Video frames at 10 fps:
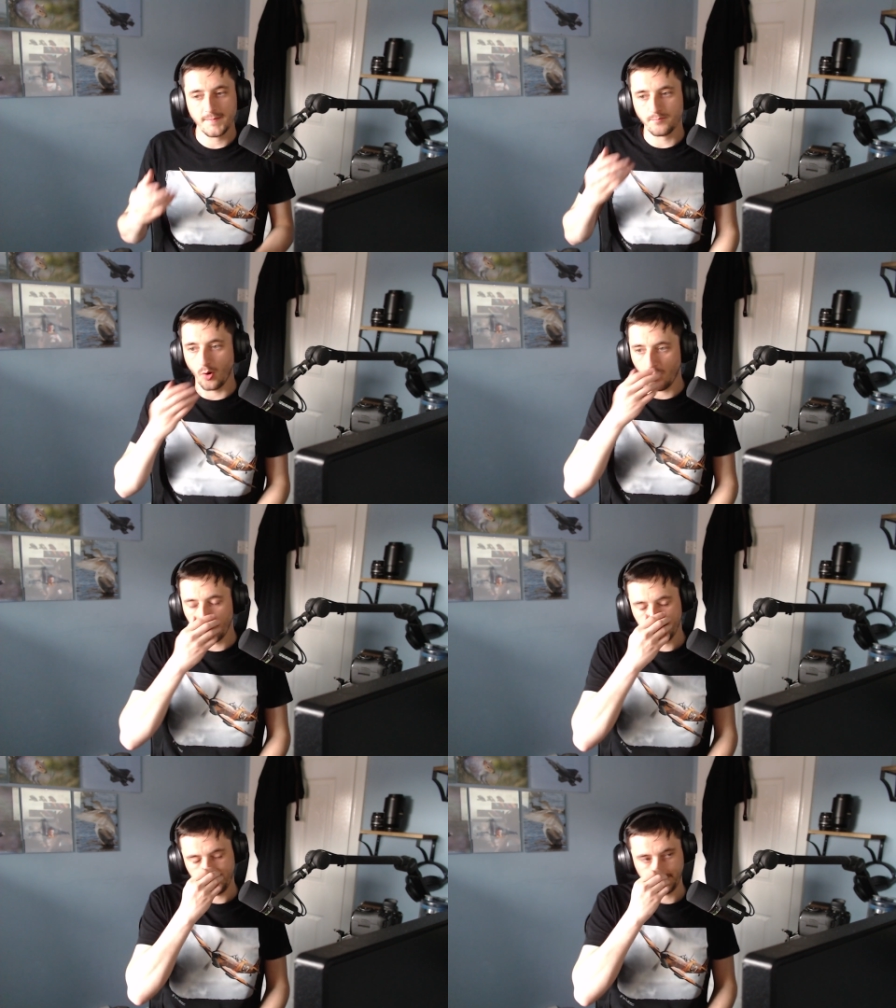But
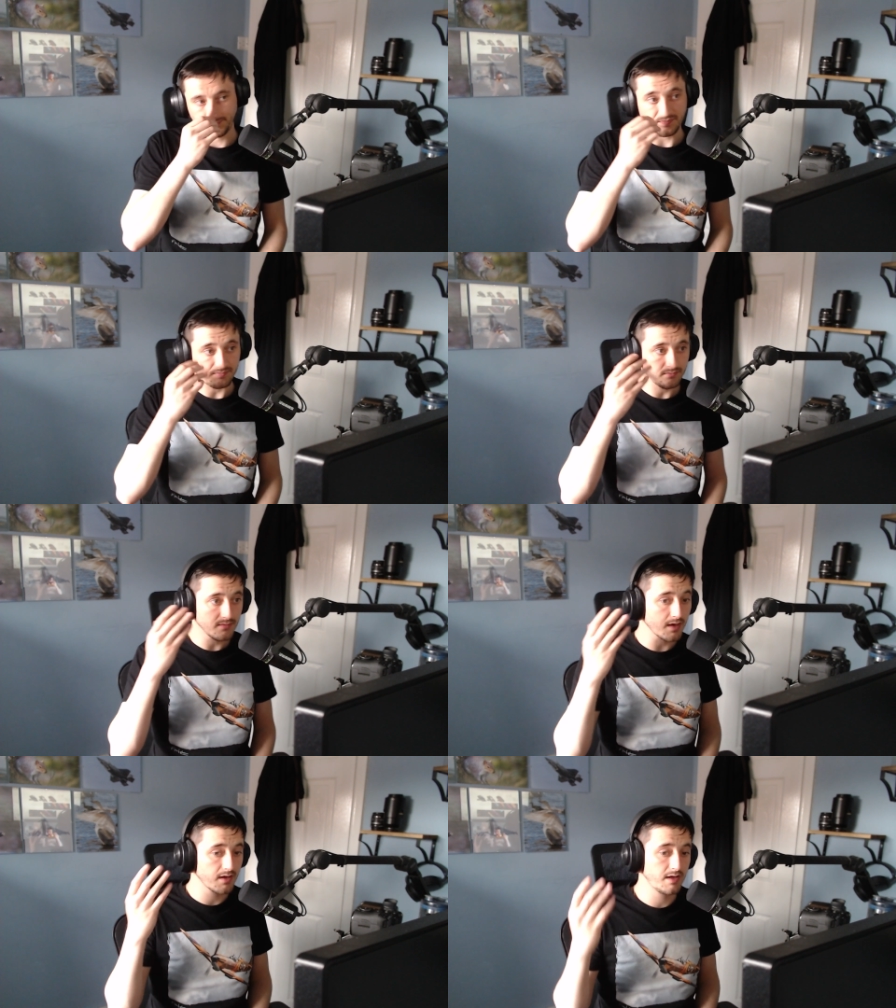
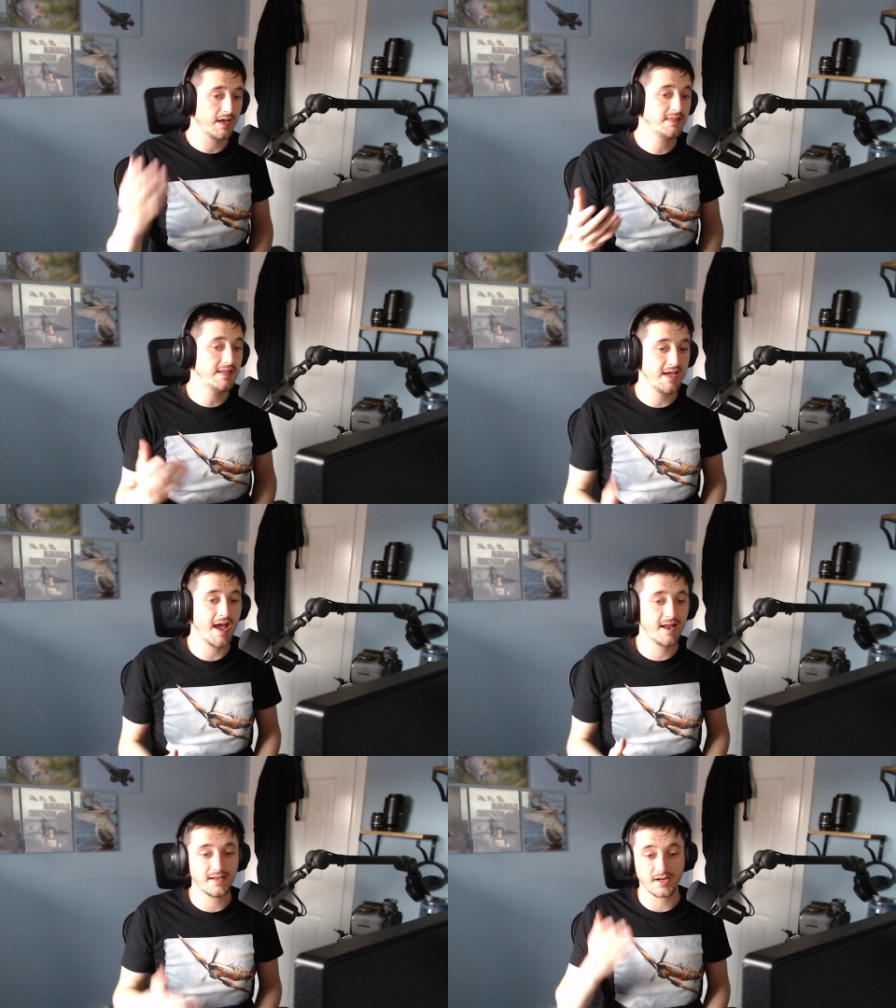in the
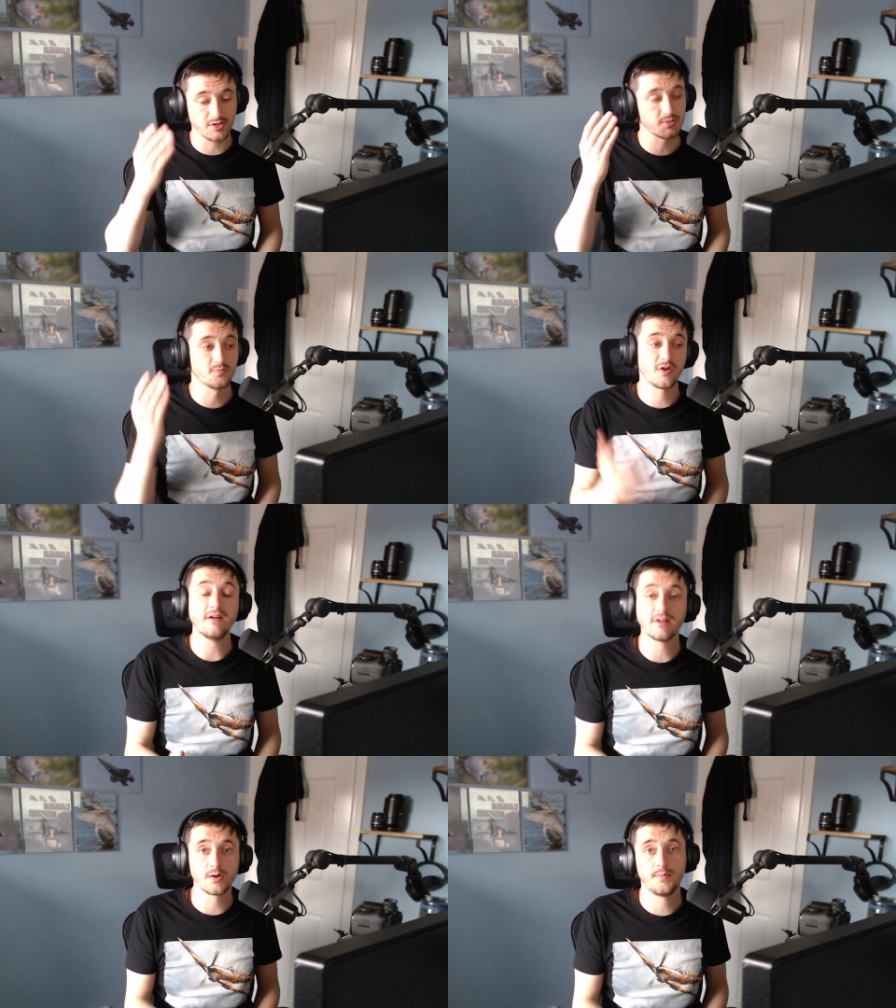end, I got some
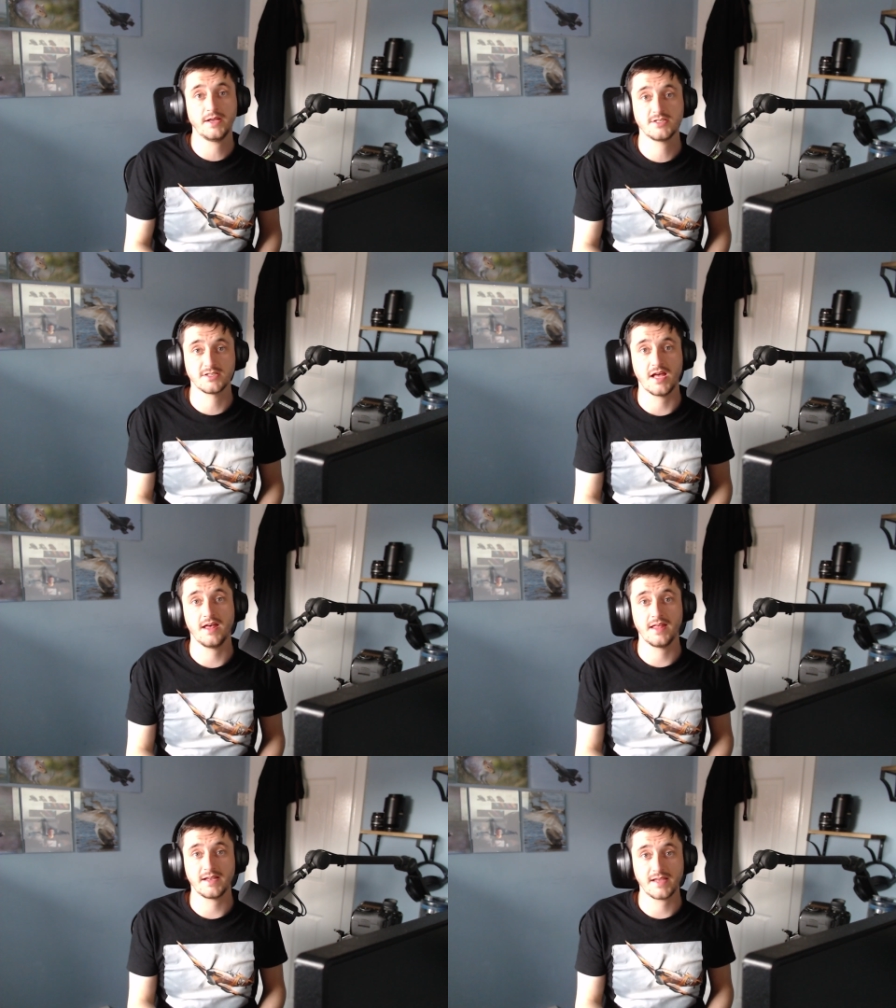really good pictures out
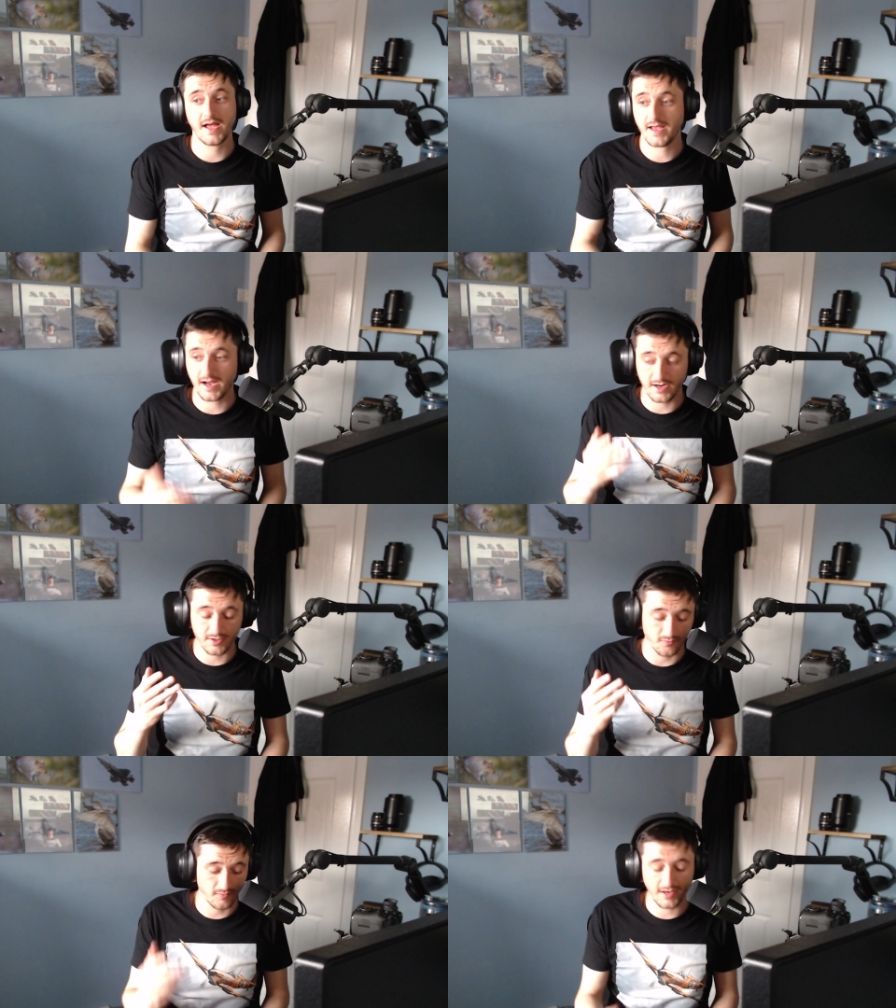of that day. I had
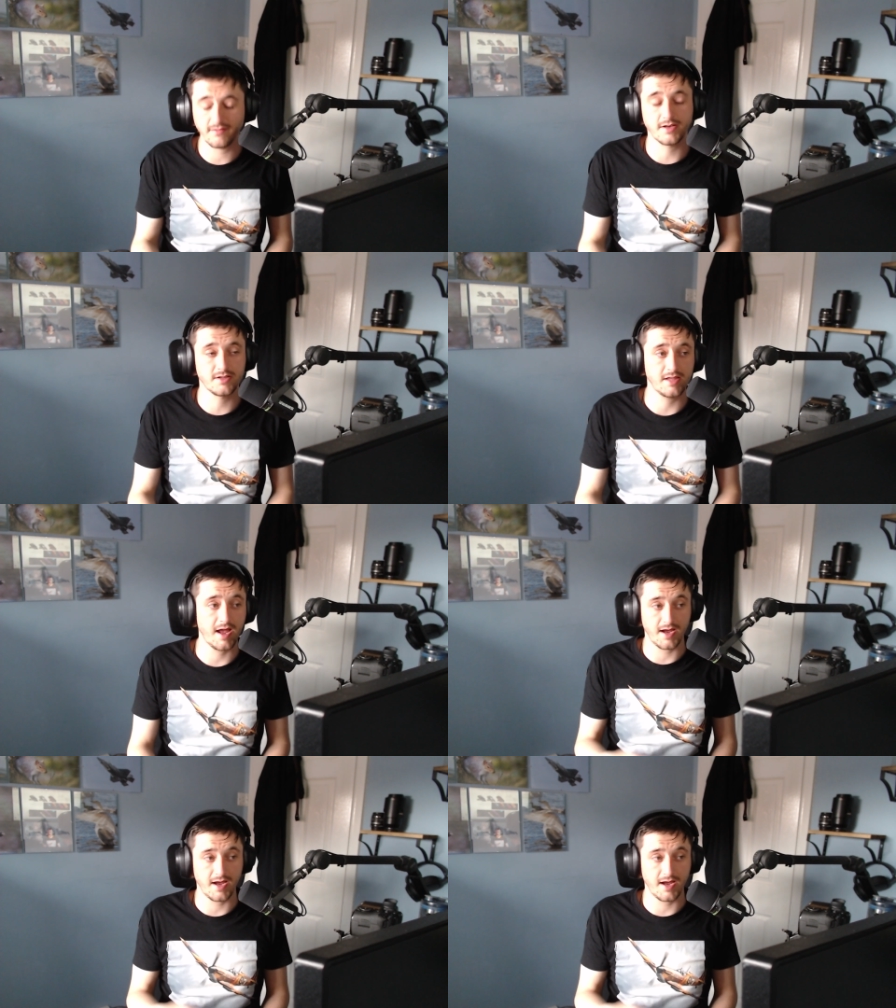a really good day.